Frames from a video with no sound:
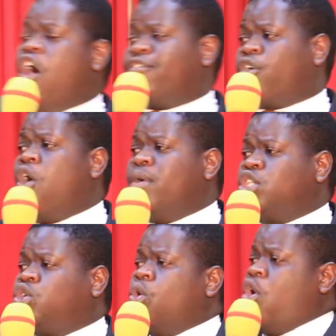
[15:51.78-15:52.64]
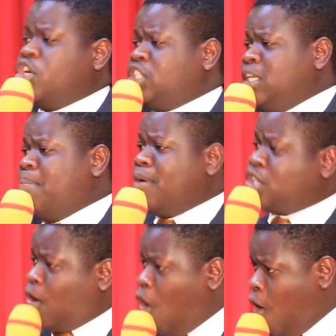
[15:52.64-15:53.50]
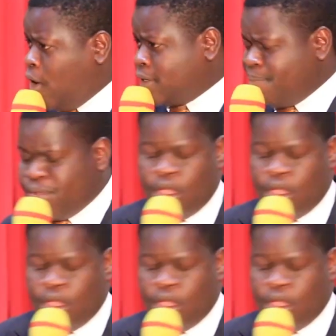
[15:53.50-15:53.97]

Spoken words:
of going to worship the God.